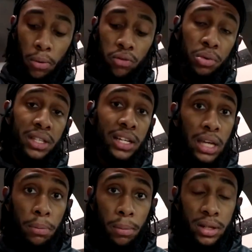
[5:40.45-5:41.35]
Moving with that
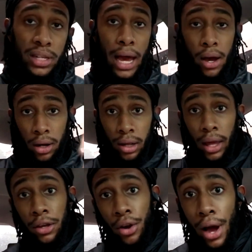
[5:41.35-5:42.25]
type of mentality,
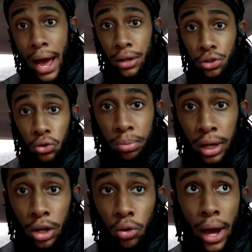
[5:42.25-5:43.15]
like your attitude
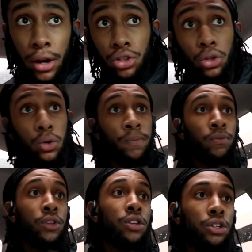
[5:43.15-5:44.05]
being gratitude,
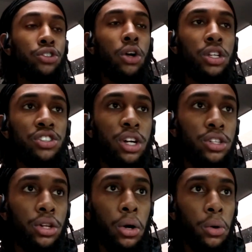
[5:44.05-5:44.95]
you'll slowly start
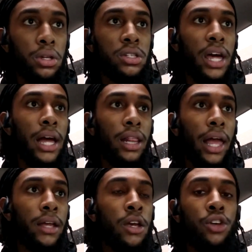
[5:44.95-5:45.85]
to notice that
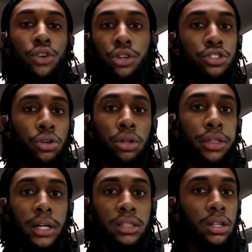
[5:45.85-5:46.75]
like you just do
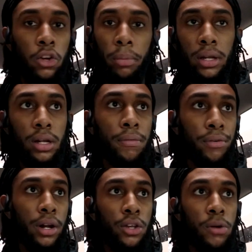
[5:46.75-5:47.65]
things a little bit
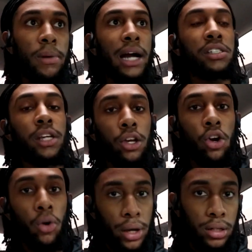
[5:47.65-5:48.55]
different, and your mindset
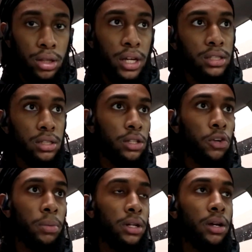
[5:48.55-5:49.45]
going into things is a
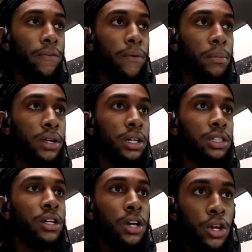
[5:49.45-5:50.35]
little bit different
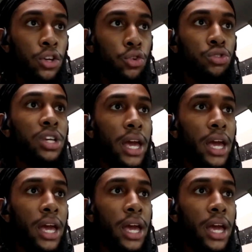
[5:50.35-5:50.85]
because you